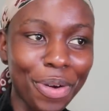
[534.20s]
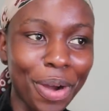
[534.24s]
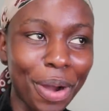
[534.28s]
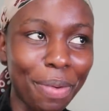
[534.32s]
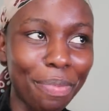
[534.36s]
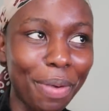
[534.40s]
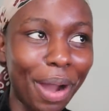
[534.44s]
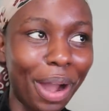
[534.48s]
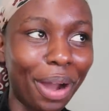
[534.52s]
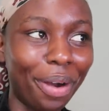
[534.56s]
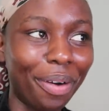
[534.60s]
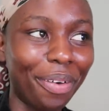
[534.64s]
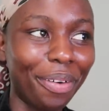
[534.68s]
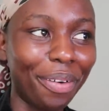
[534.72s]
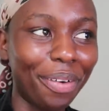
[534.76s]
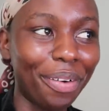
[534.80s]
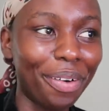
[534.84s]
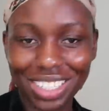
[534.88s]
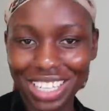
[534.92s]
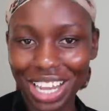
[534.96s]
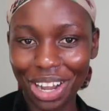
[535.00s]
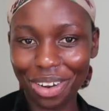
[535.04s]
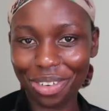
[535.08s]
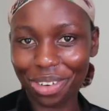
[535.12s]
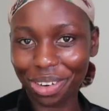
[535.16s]
about
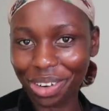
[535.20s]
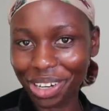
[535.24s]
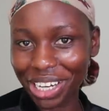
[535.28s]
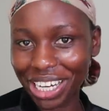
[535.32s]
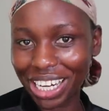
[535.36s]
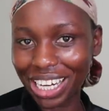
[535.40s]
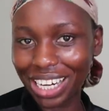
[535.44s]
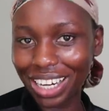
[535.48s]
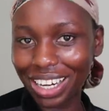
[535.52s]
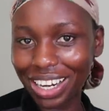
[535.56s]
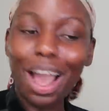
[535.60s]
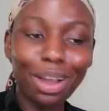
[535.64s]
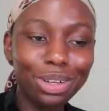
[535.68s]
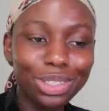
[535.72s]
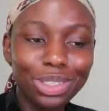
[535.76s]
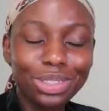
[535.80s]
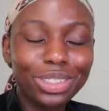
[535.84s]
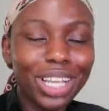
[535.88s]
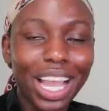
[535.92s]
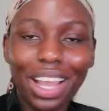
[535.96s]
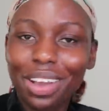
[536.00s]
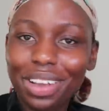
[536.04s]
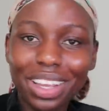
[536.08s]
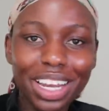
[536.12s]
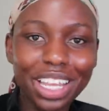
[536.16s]
the dowry. How do
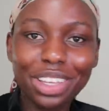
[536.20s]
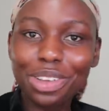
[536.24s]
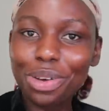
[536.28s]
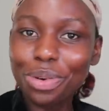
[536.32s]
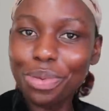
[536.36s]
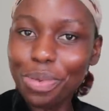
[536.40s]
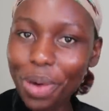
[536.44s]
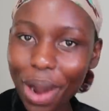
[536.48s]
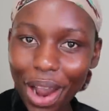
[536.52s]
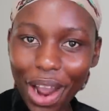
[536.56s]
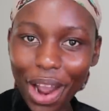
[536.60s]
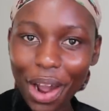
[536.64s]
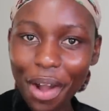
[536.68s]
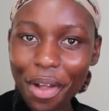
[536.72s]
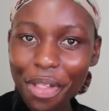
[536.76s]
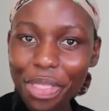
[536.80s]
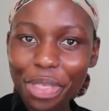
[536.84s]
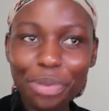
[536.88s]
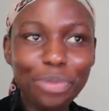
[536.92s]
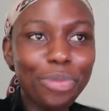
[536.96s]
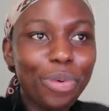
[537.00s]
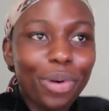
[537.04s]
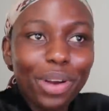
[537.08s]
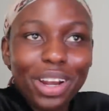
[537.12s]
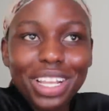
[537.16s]
you calculate your
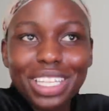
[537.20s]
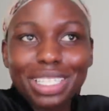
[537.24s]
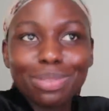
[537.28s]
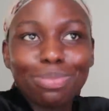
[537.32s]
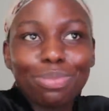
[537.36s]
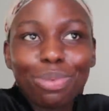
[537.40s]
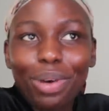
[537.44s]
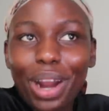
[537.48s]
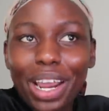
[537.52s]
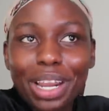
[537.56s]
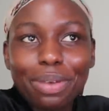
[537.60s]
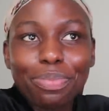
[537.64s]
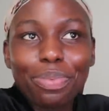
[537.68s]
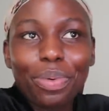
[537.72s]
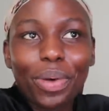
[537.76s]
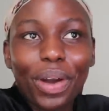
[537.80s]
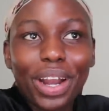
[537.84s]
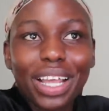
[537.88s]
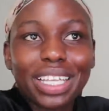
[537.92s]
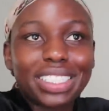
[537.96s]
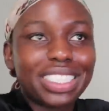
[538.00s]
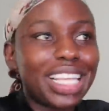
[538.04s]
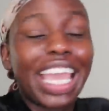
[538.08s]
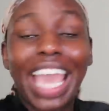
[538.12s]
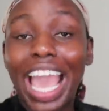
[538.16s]
worth? What is bride
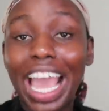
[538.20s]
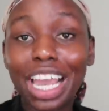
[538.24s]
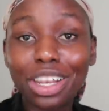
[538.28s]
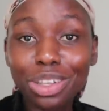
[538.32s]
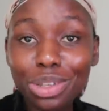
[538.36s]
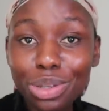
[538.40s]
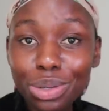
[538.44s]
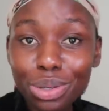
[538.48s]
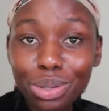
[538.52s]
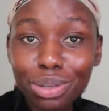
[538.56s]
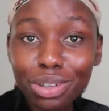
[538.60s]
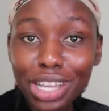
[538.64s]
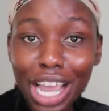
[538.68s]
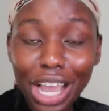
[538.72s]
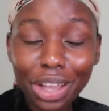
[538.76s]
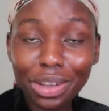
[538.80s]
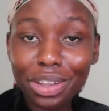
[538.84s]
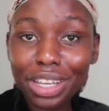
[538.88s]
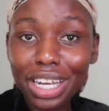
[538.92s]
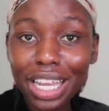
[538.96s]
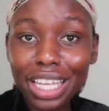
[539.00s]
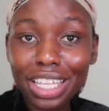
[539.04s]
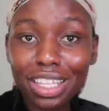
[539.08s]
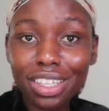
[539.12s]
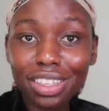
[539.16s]
price? Can you
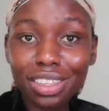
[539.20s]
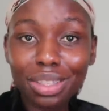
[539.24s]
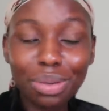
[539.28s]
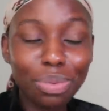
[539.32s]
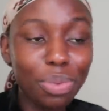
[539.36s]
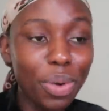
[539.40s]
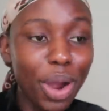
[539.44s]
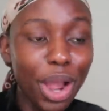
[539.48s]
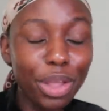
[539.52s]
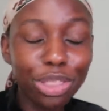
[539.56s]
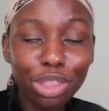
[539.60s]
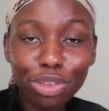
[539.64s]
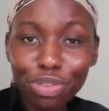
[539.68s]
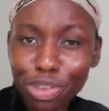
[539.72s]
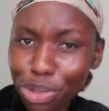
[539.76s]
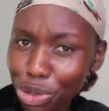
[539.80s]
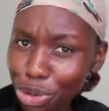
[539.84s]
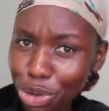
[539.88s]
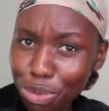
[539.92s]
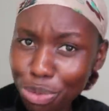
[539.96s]
calculate the worth of a